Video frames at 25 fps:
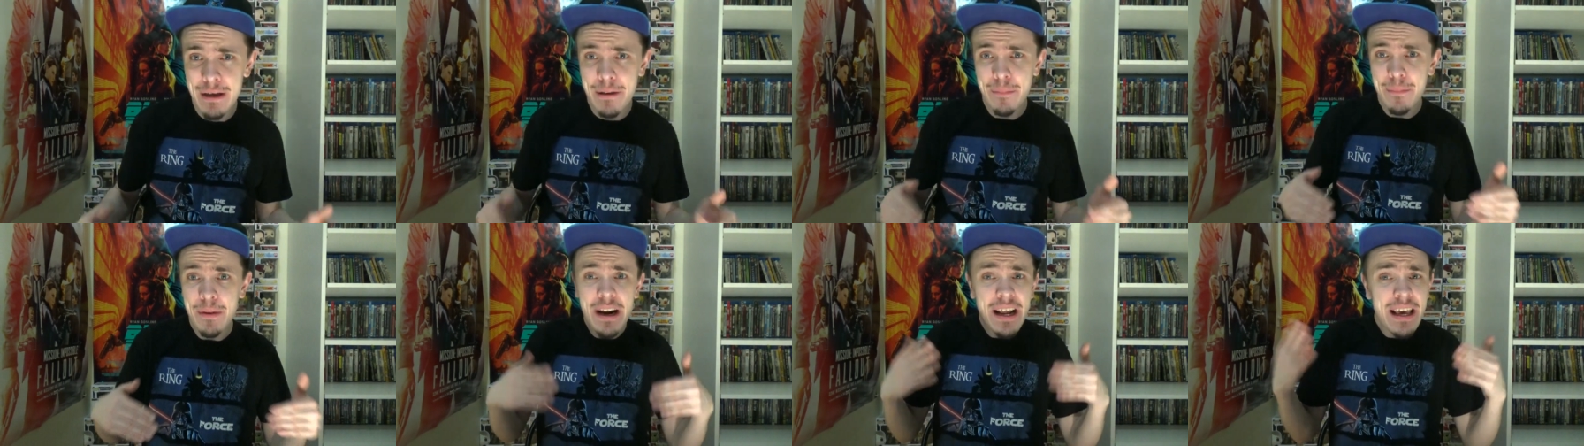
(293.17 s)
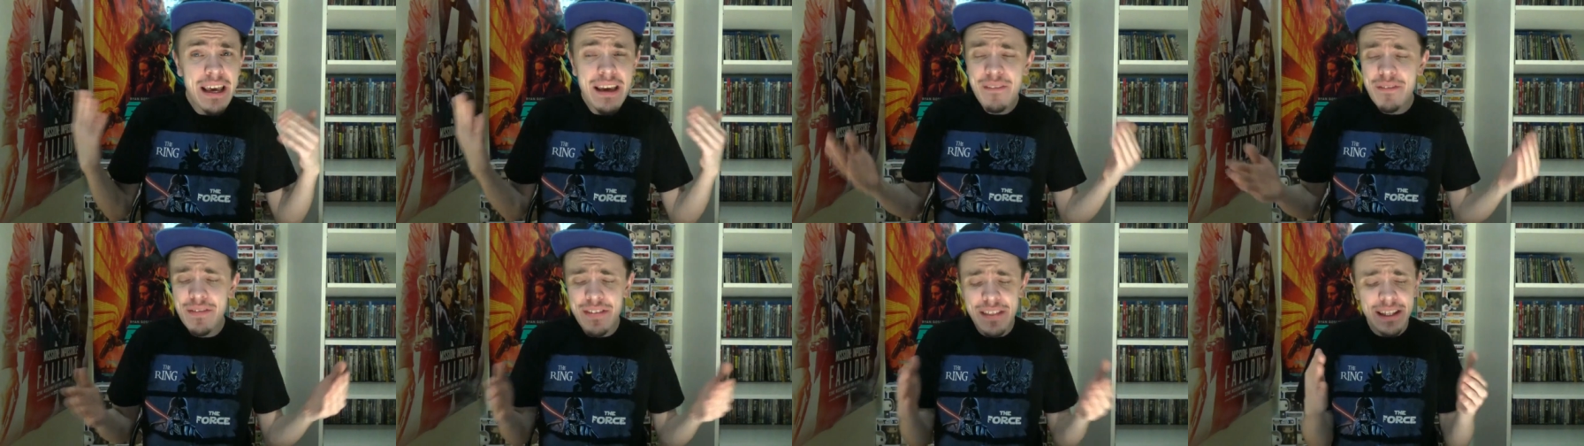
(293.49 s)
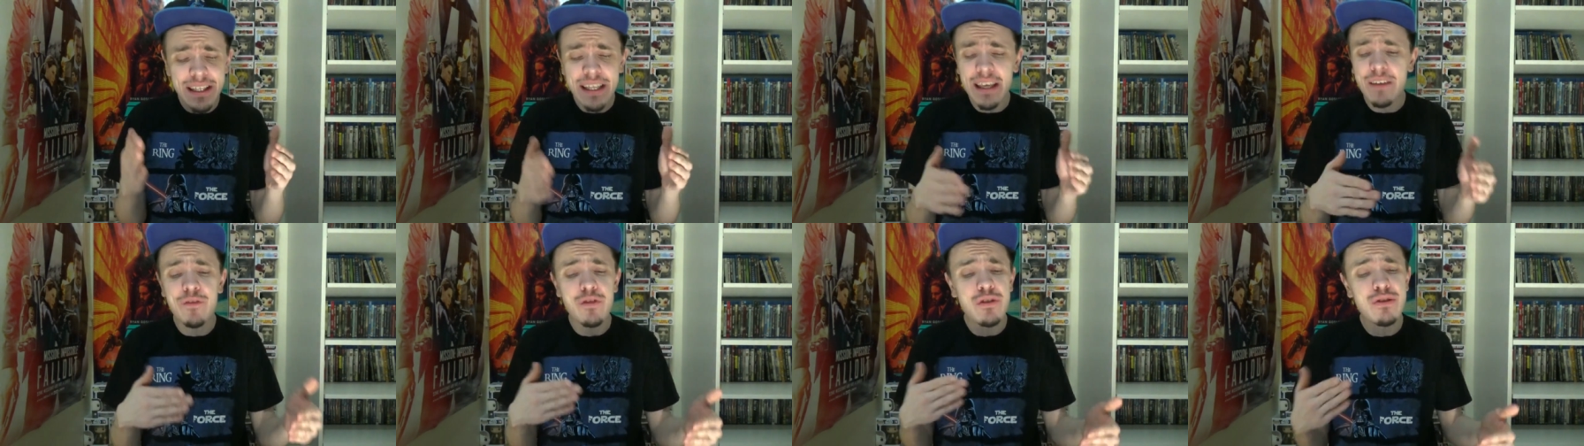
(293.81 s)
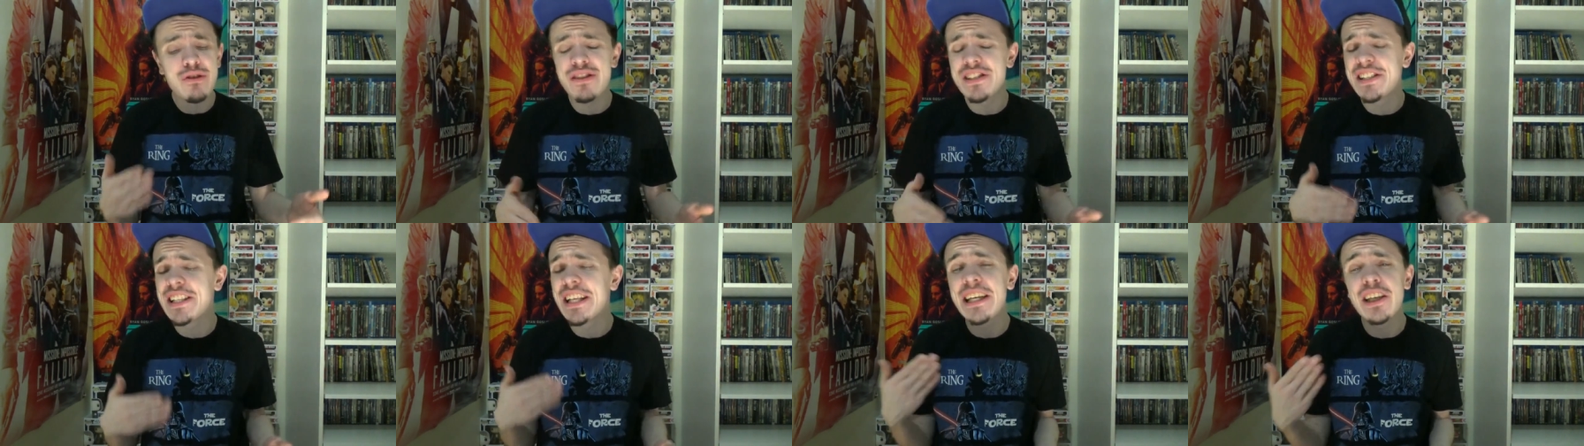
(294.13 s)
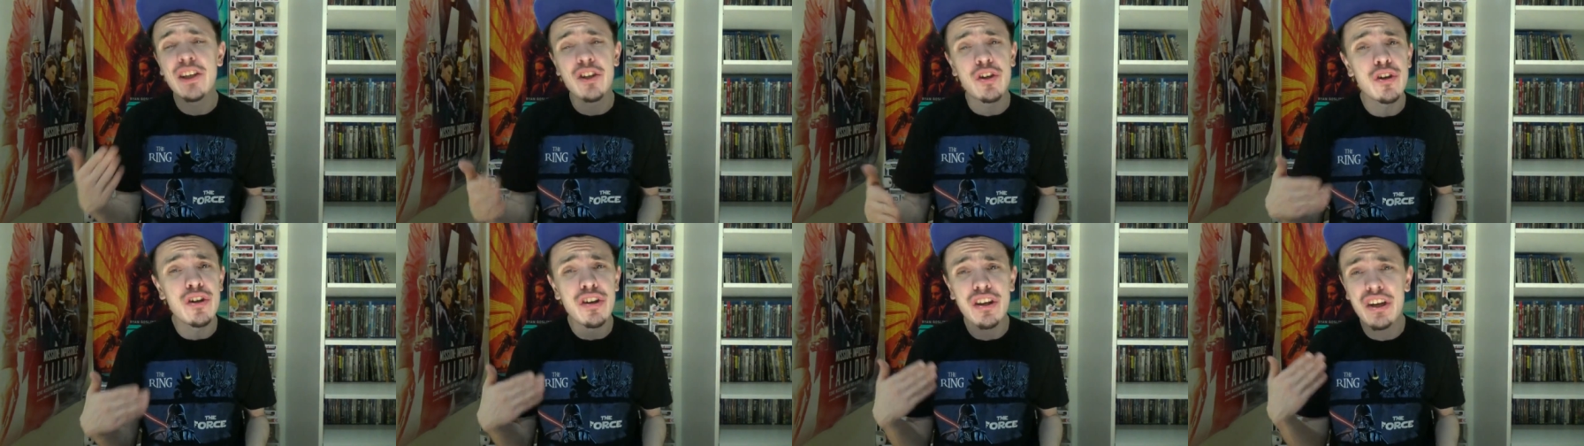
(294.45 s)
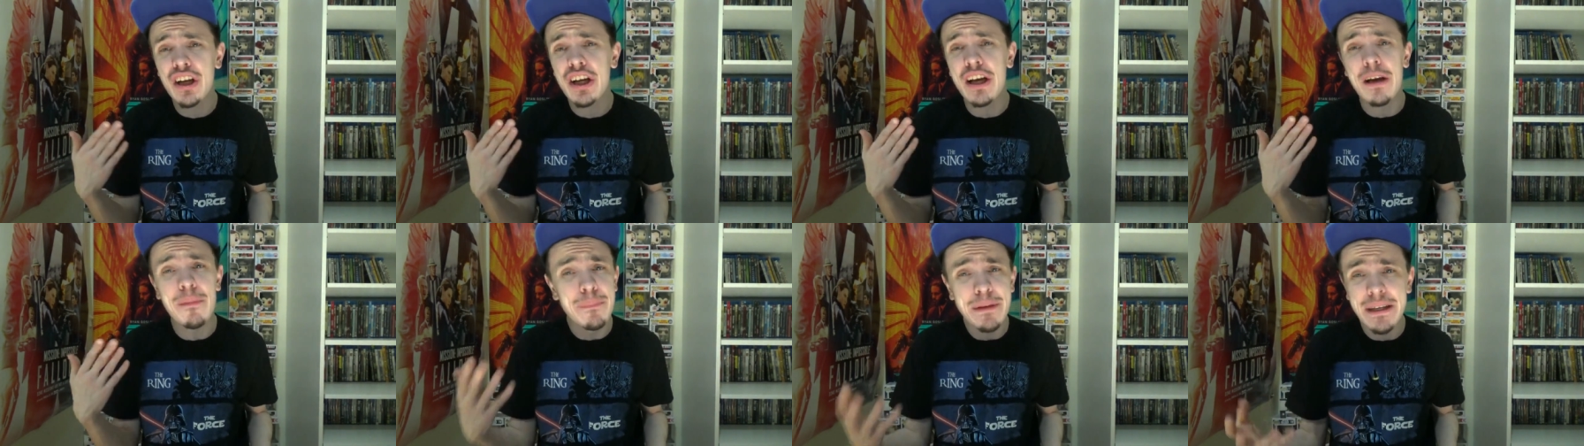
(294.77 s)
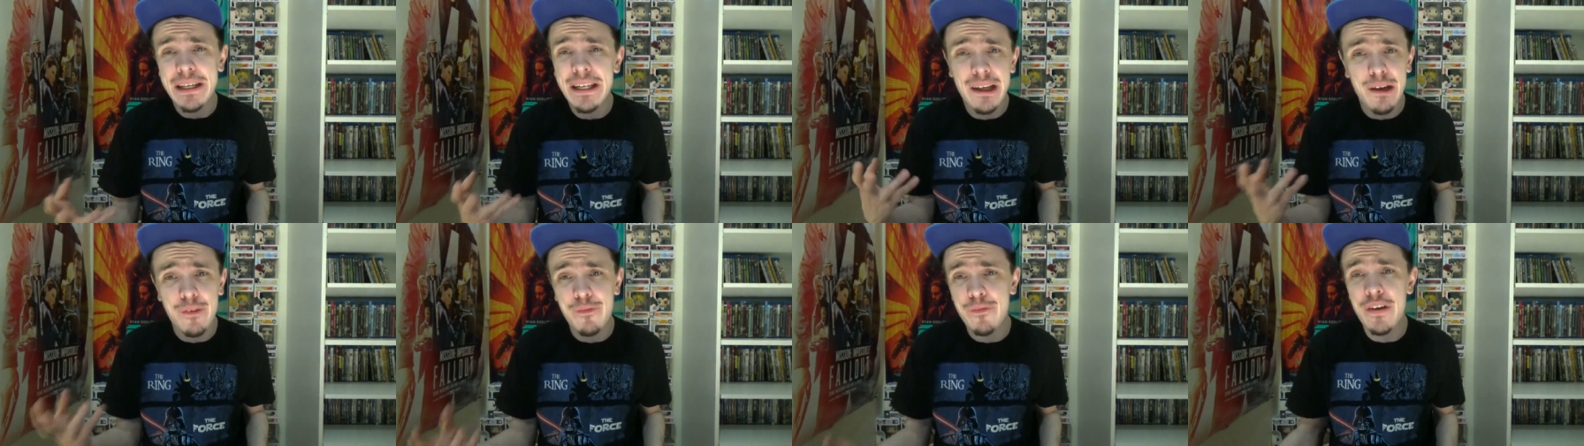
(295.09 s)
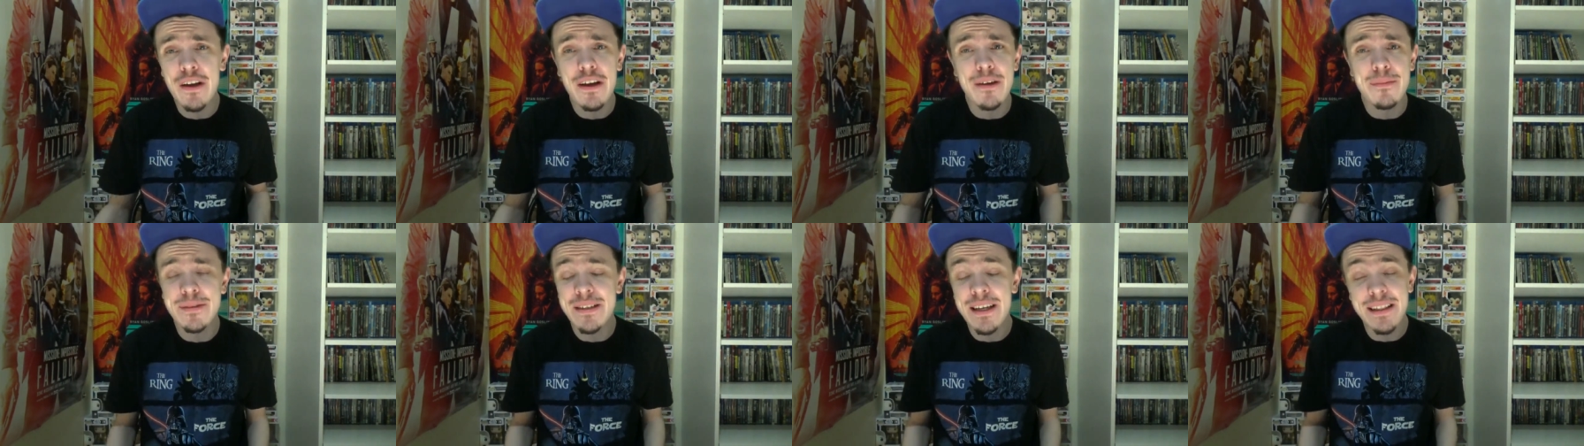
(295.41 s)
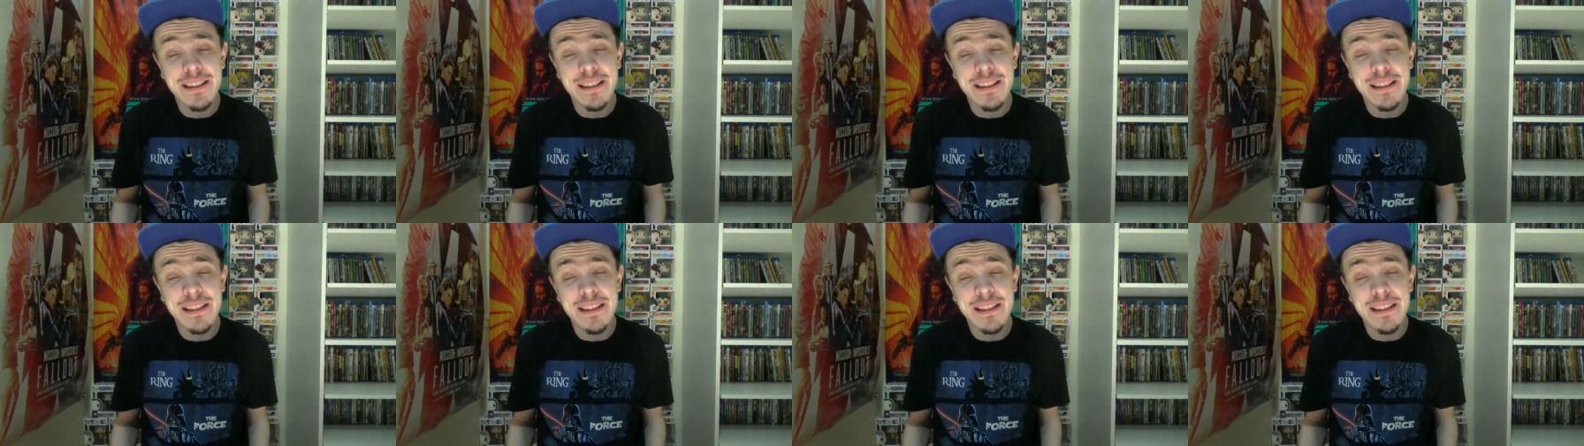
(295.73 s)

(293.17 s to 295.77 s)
But I even think if you just like good comedic films,